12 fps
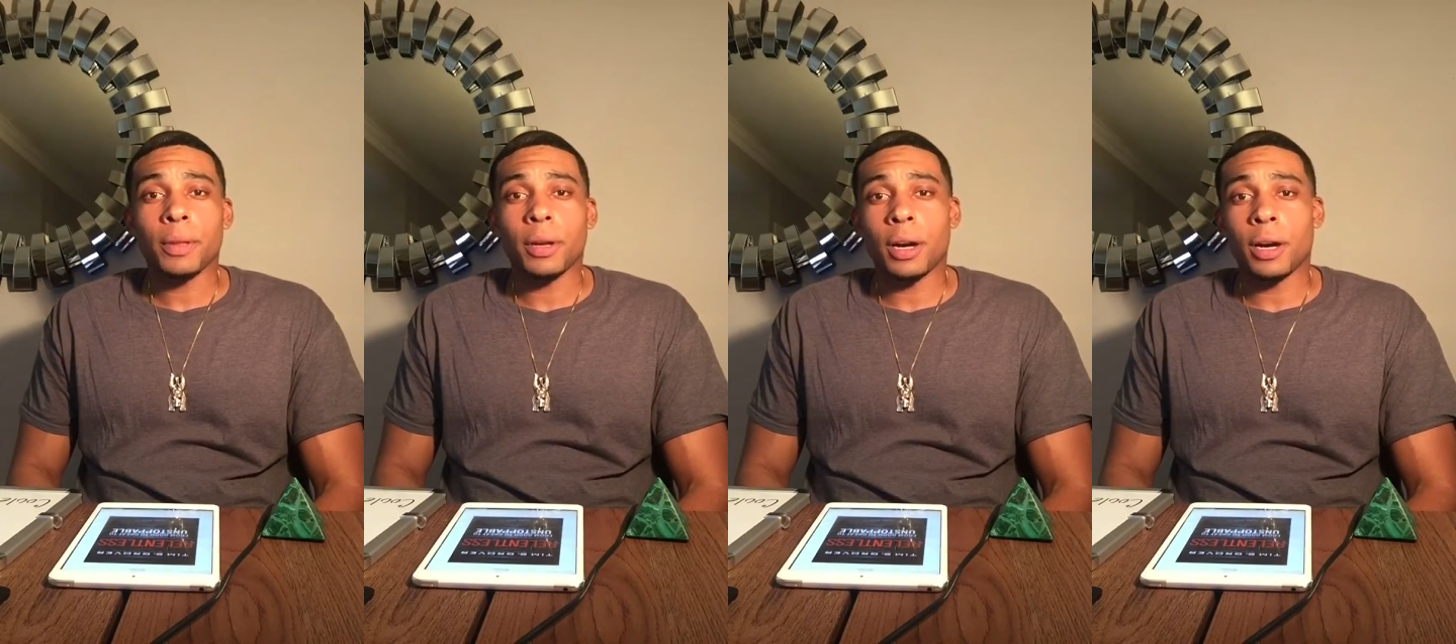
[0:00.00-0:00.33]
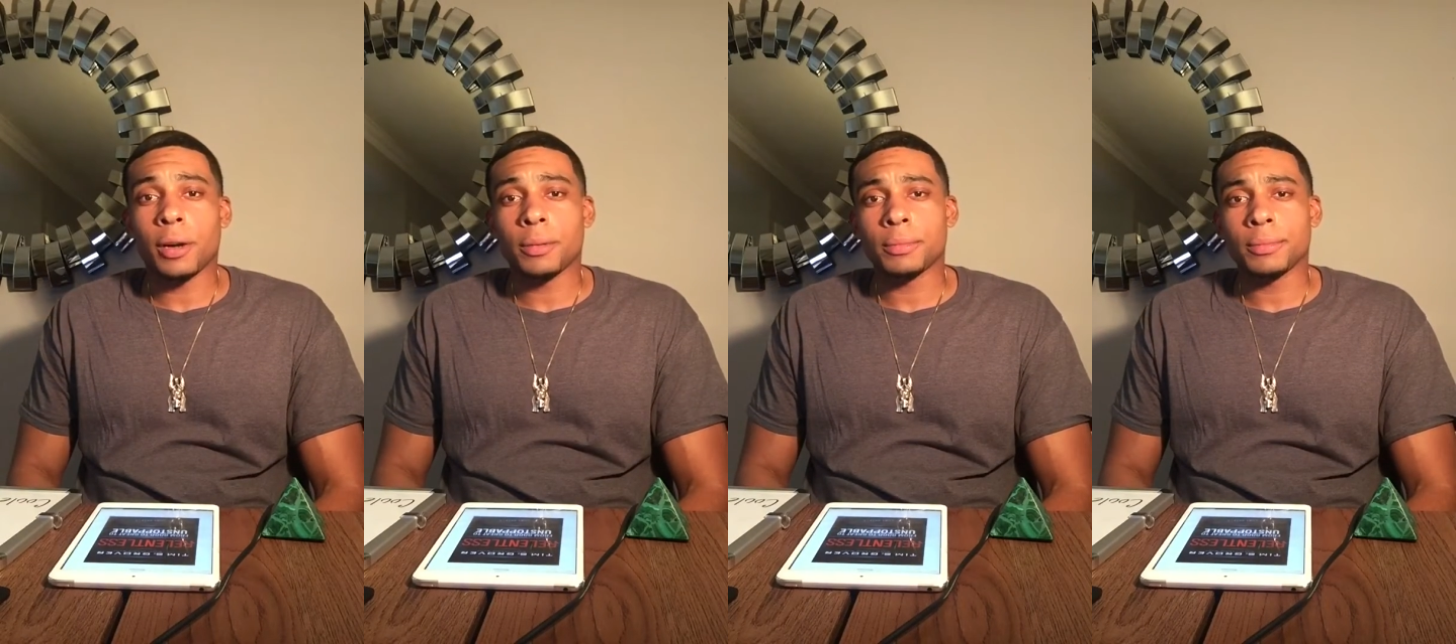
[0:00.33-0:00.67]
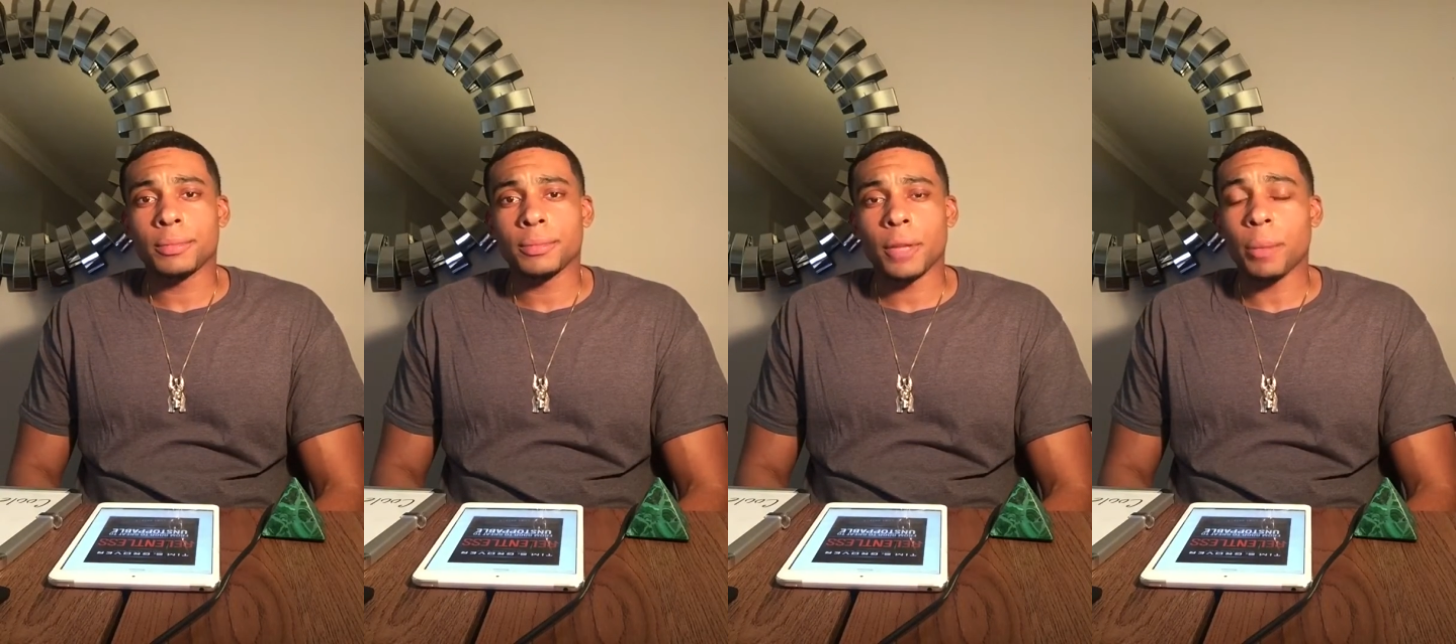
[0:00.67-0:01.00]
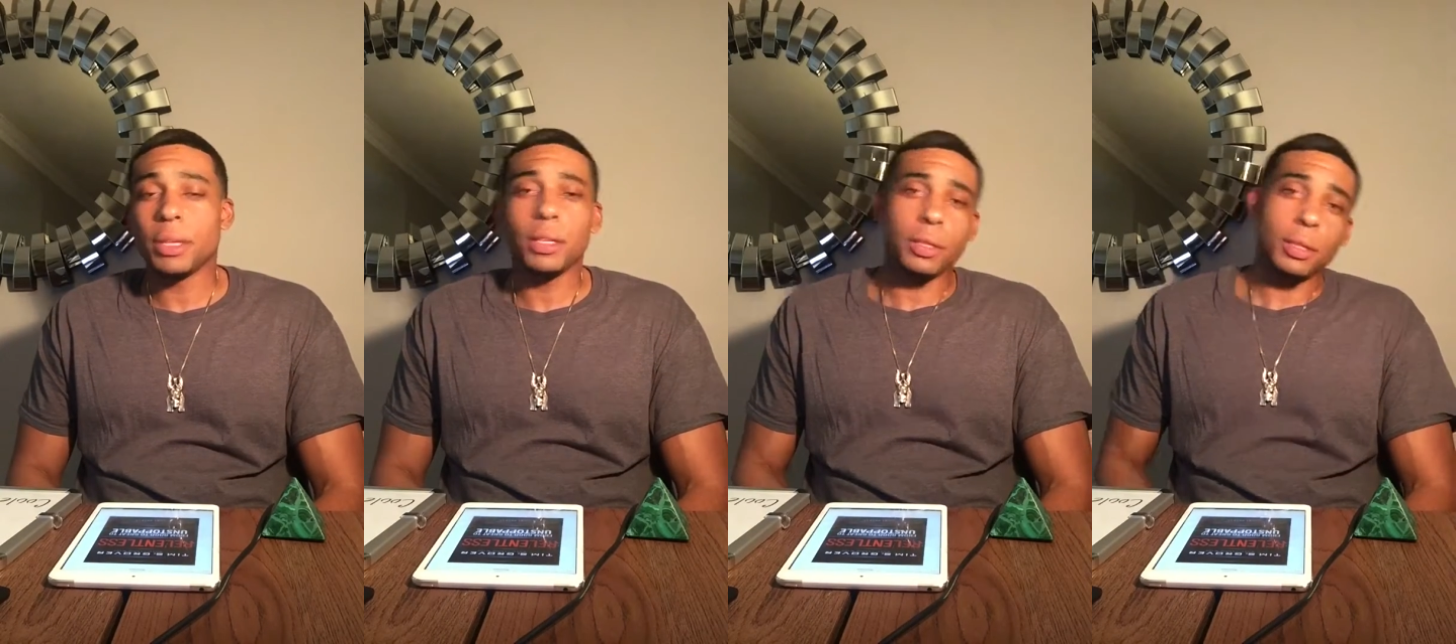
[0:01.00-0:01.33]

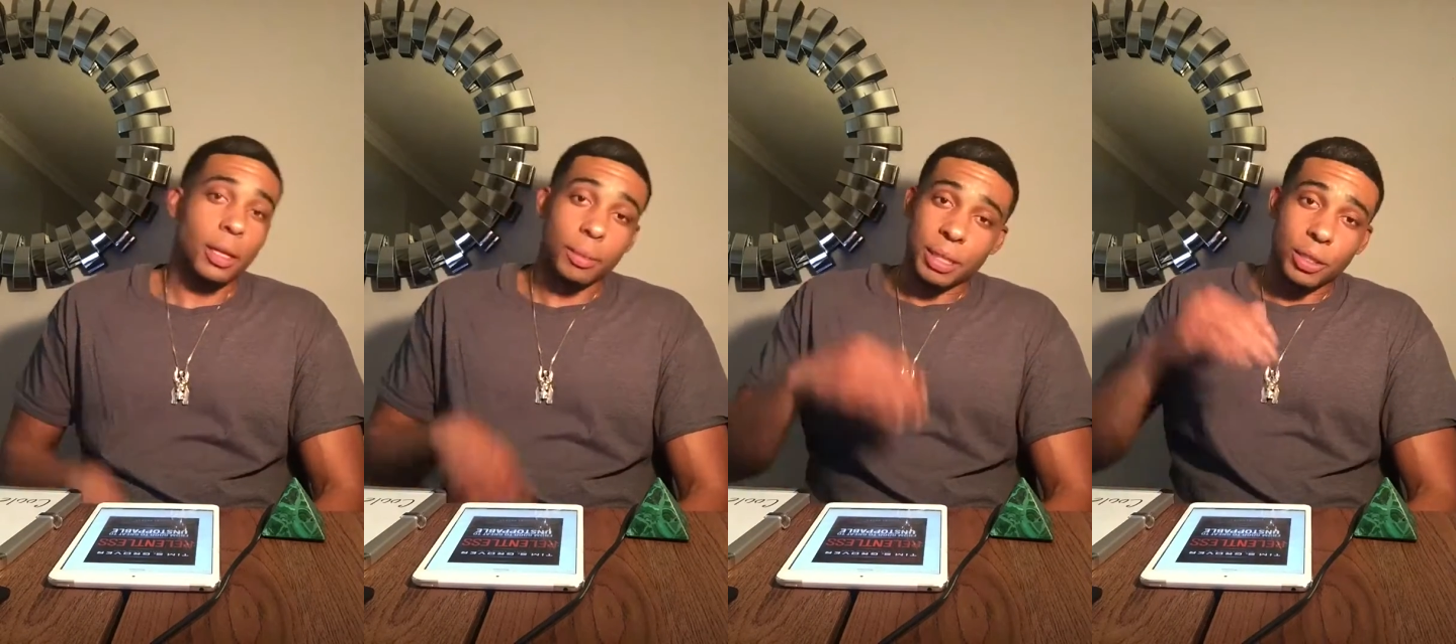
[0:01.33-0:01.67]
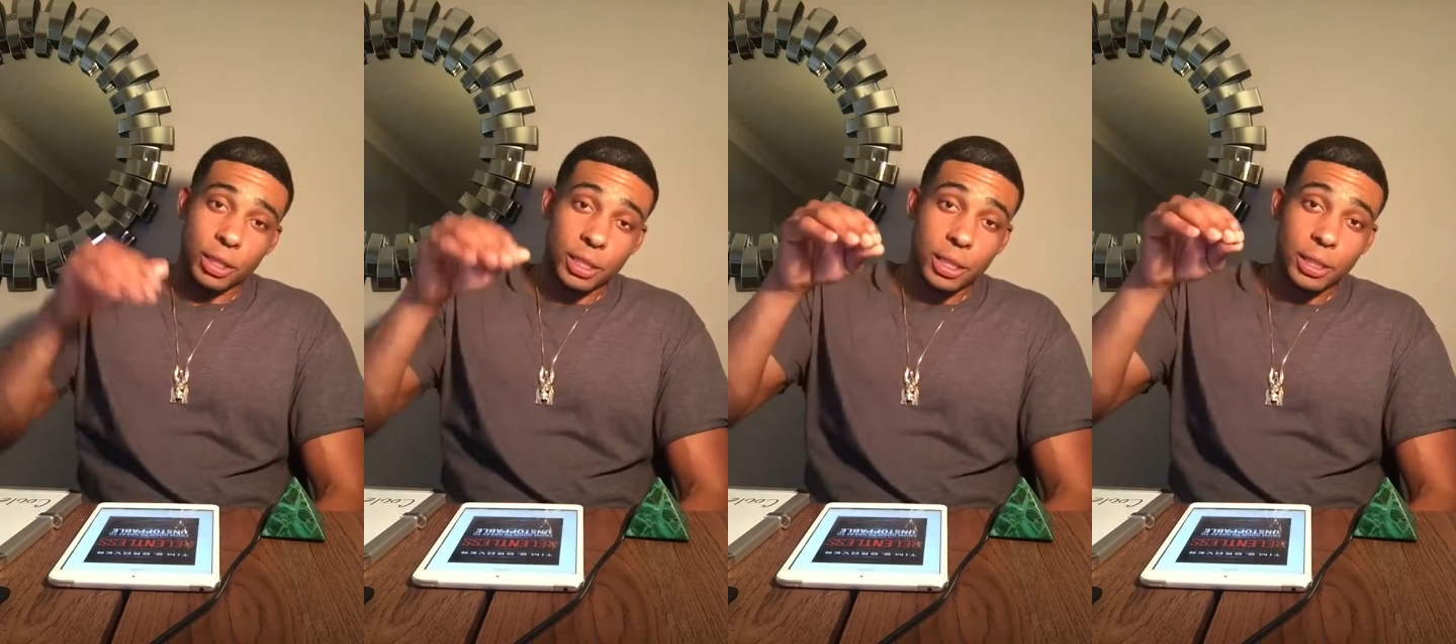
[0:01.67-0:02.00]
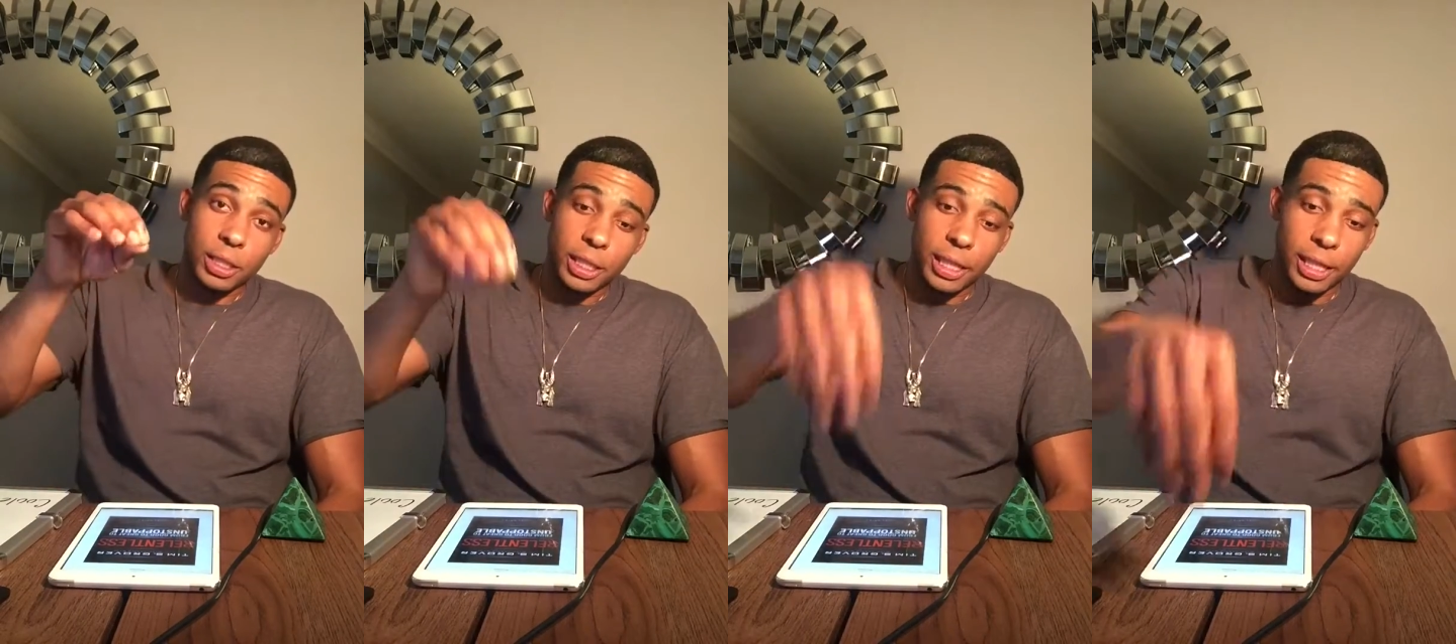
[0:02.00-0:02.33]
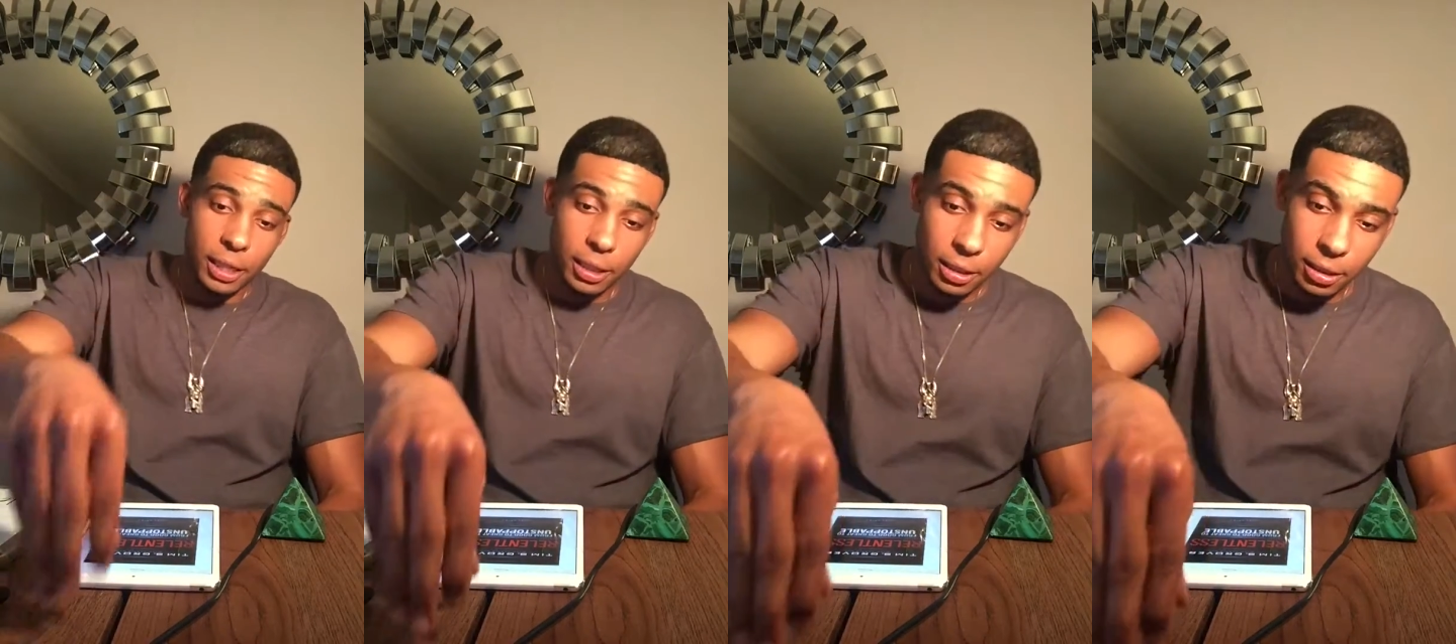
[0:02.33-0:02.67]
You
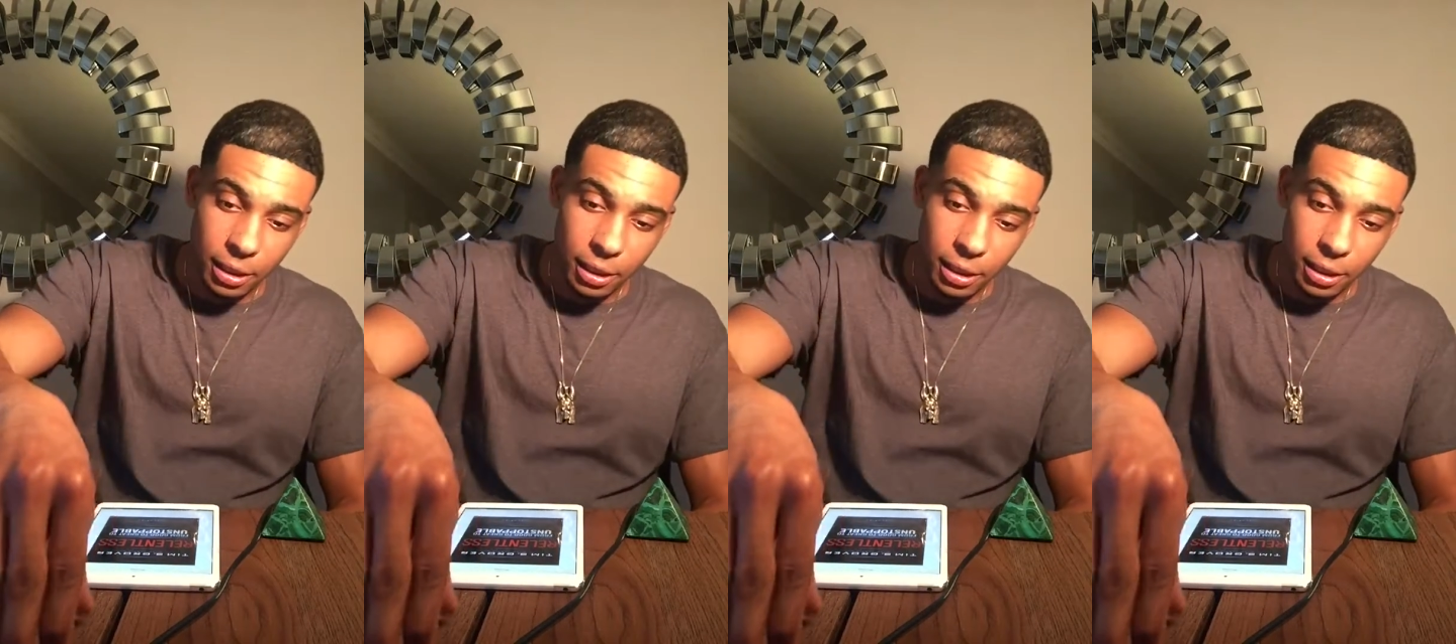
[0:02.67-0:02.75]
shouldn't